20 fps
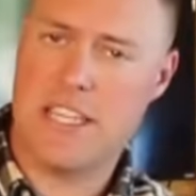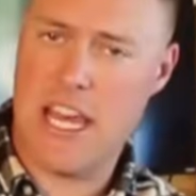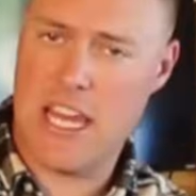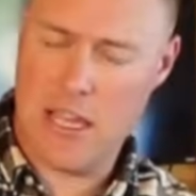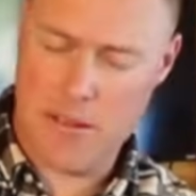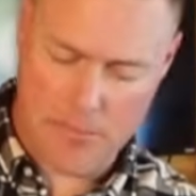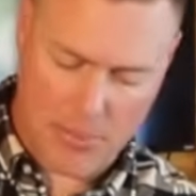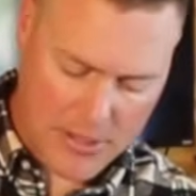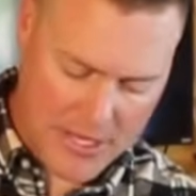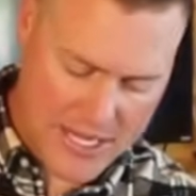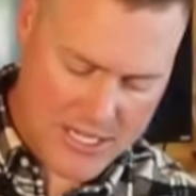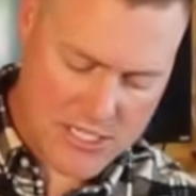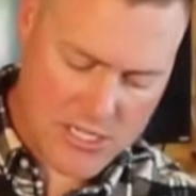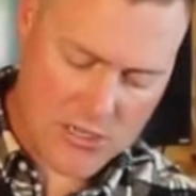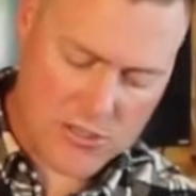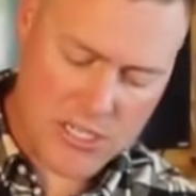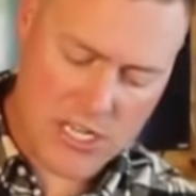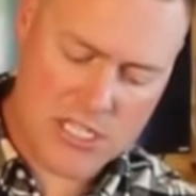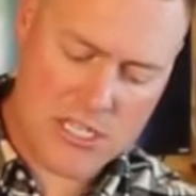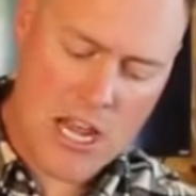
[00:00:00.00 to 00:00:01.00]
taking place.
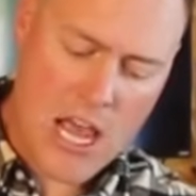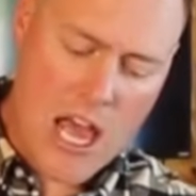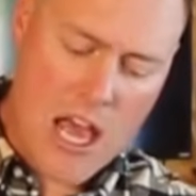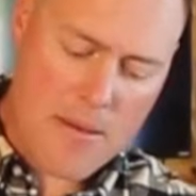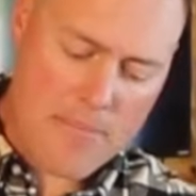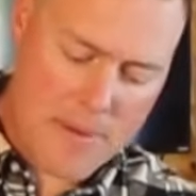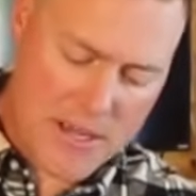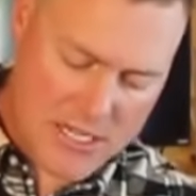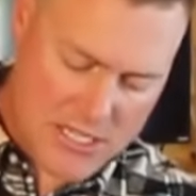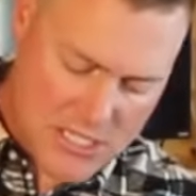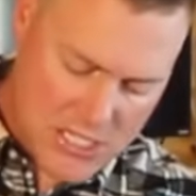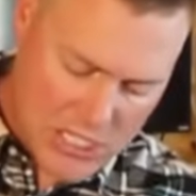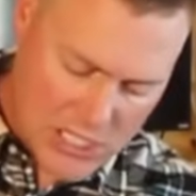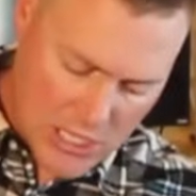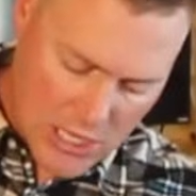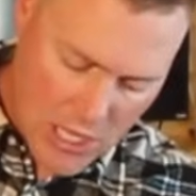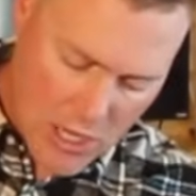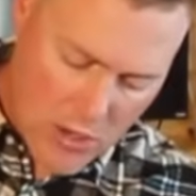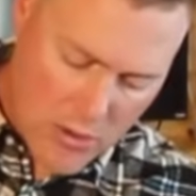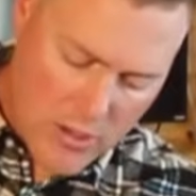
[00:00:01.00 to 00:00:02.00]
So just mix
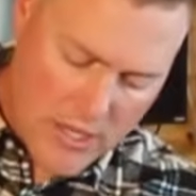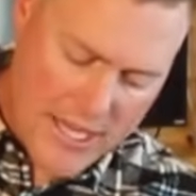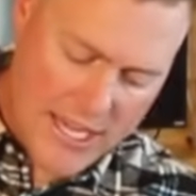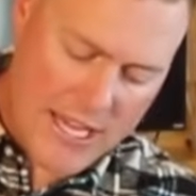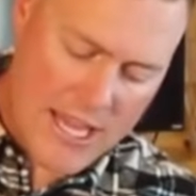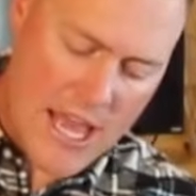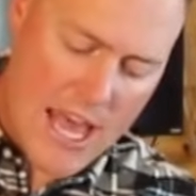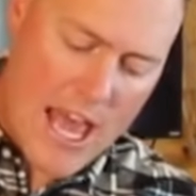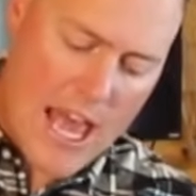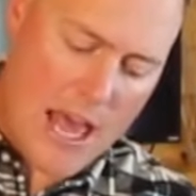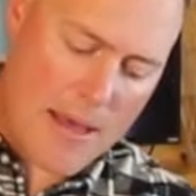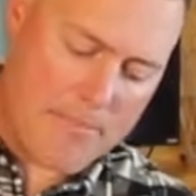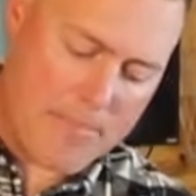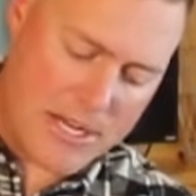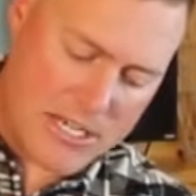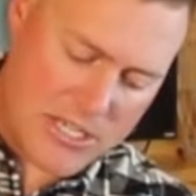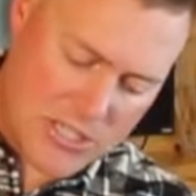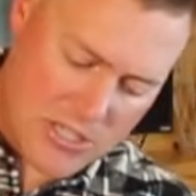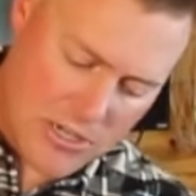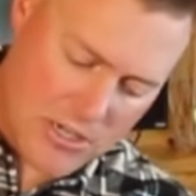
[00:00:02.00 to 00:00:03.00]
slowly and
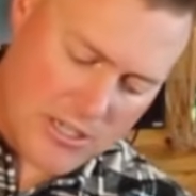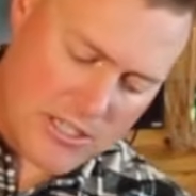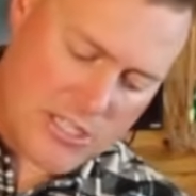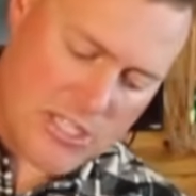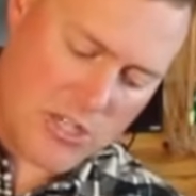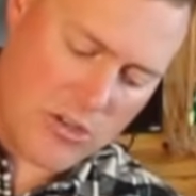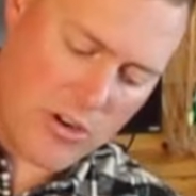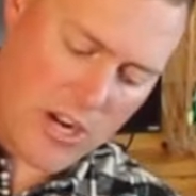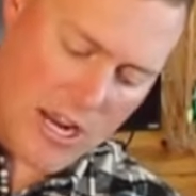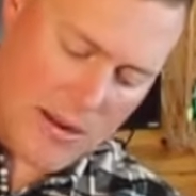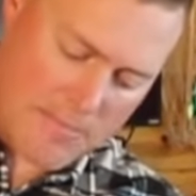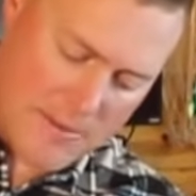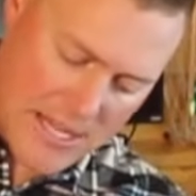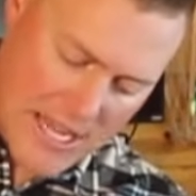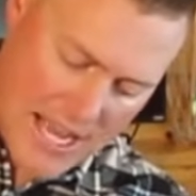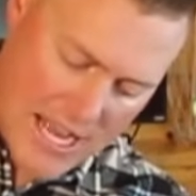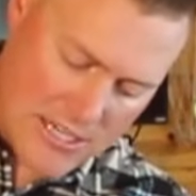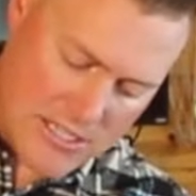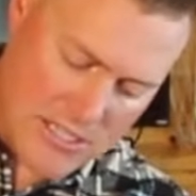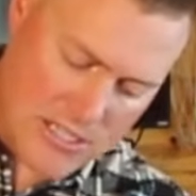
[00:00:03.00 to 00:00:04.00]
be sure to scrape
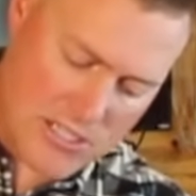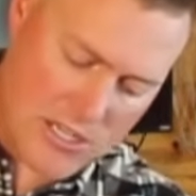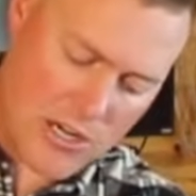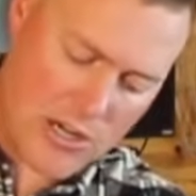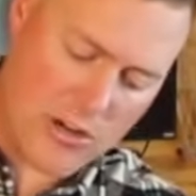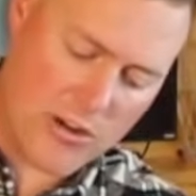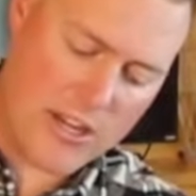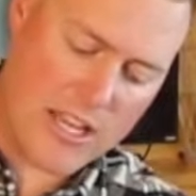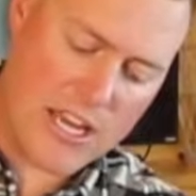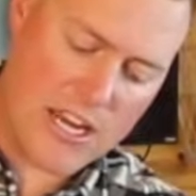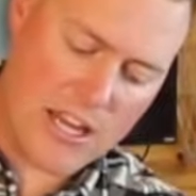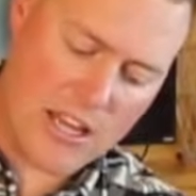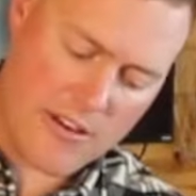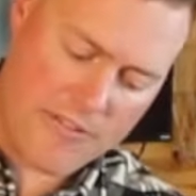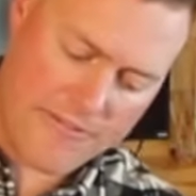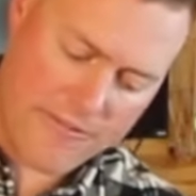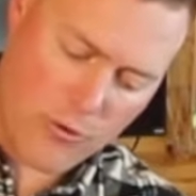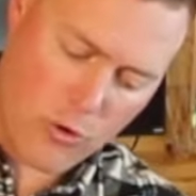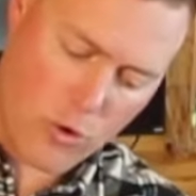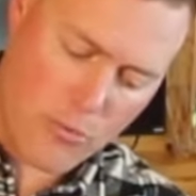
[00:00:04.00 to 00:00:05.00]
the edges so you're getting a
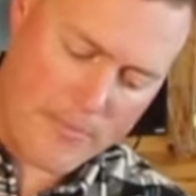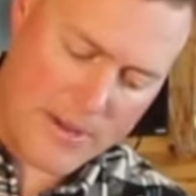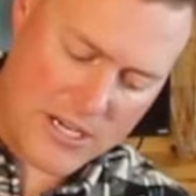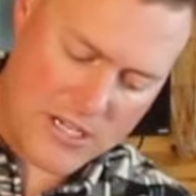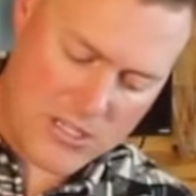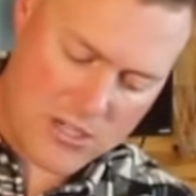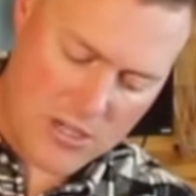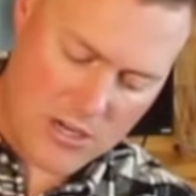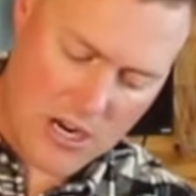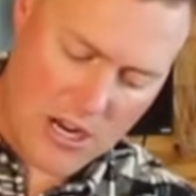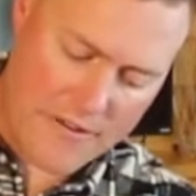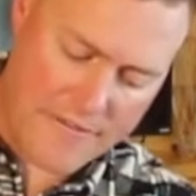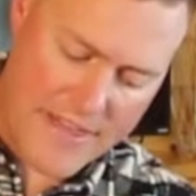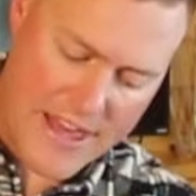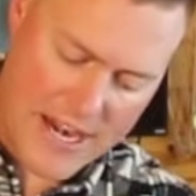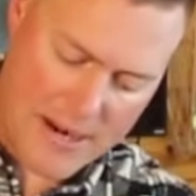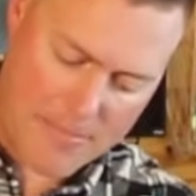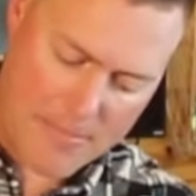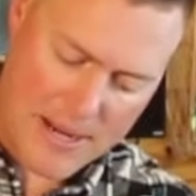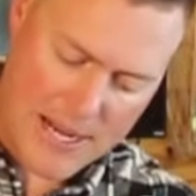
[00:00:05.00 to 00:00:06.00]
full mixture of
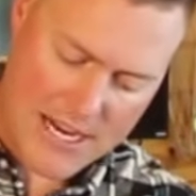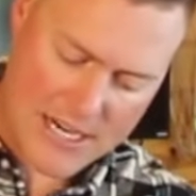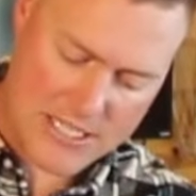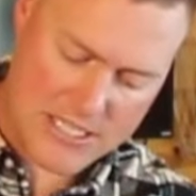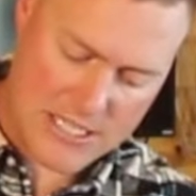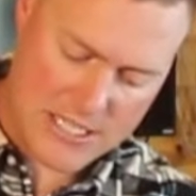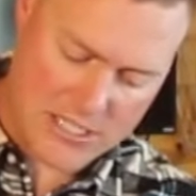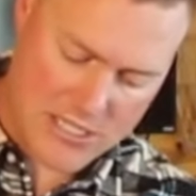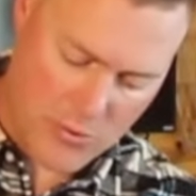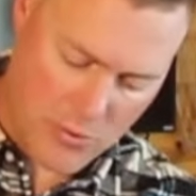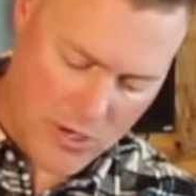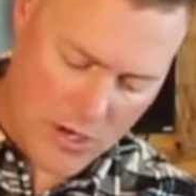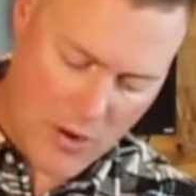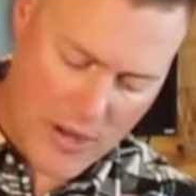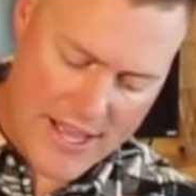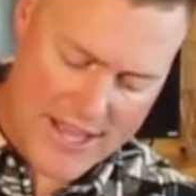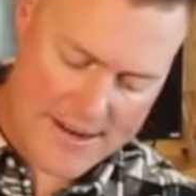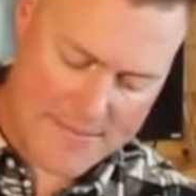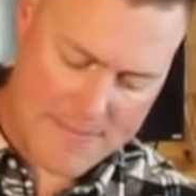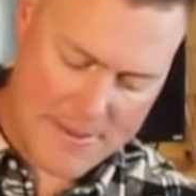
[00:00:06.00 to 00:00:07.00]
that epoxy. So we'll go
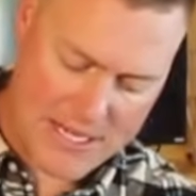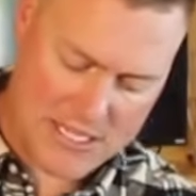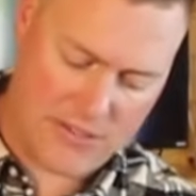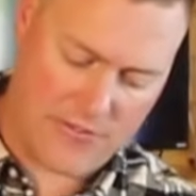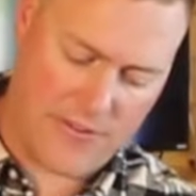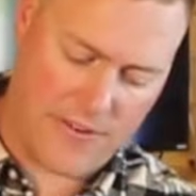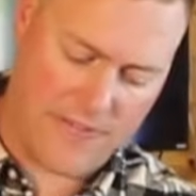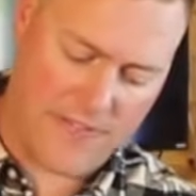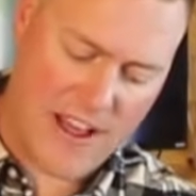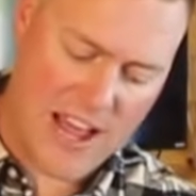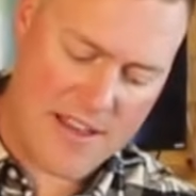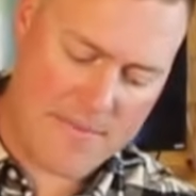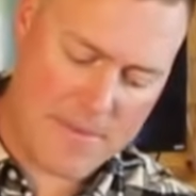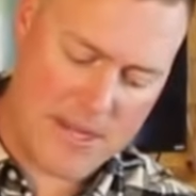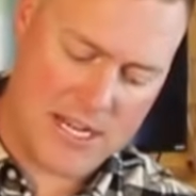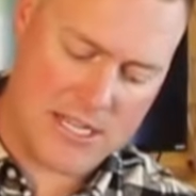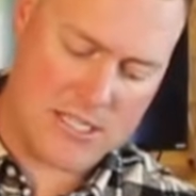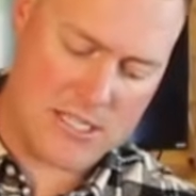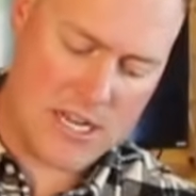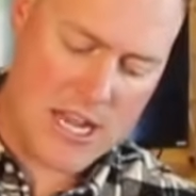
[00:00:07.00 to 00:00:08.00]
ahead and mix for five
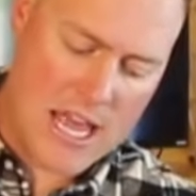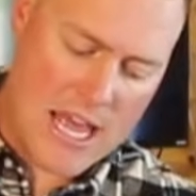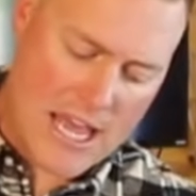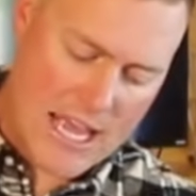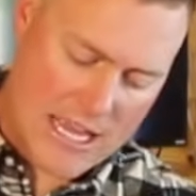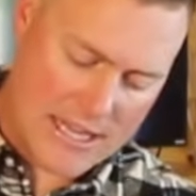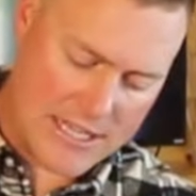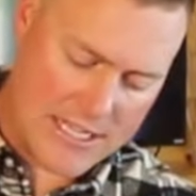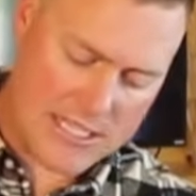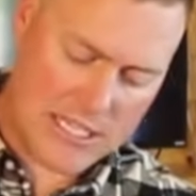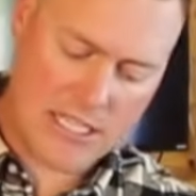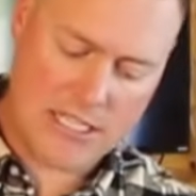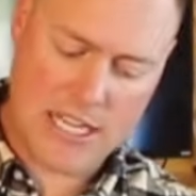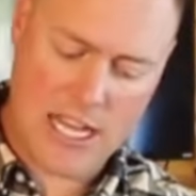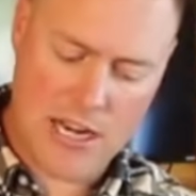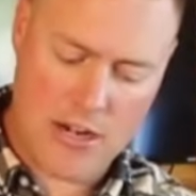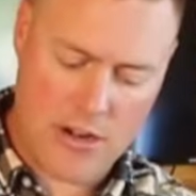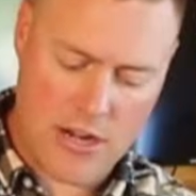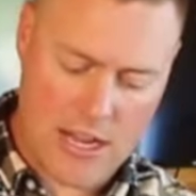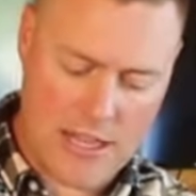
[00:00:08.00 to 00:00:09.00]
minutes in this
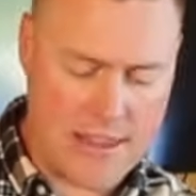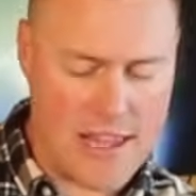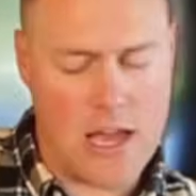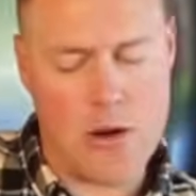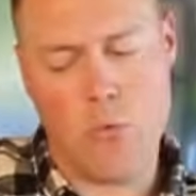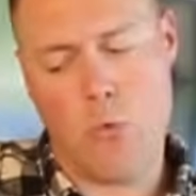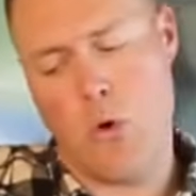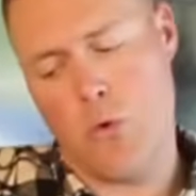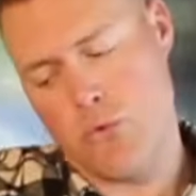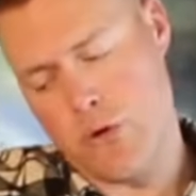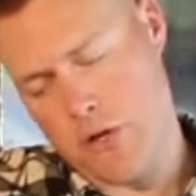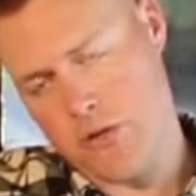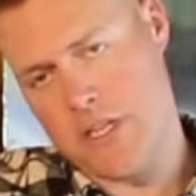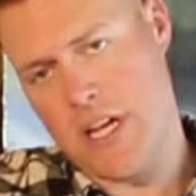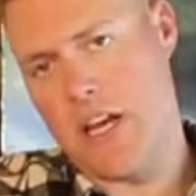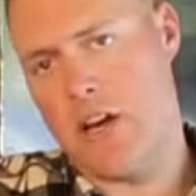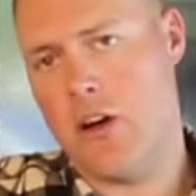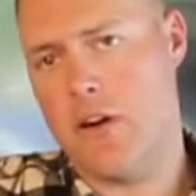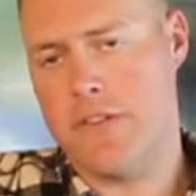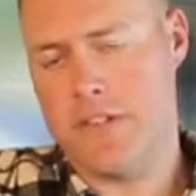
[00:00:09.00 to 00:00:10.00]
container, and then we'll
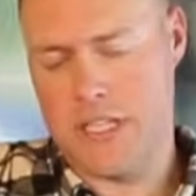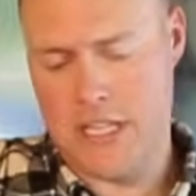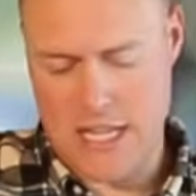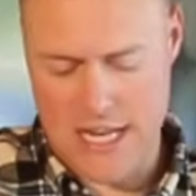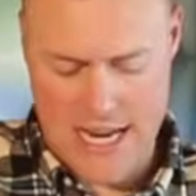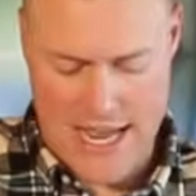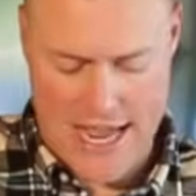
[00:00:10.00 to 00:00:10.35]
rotate over to the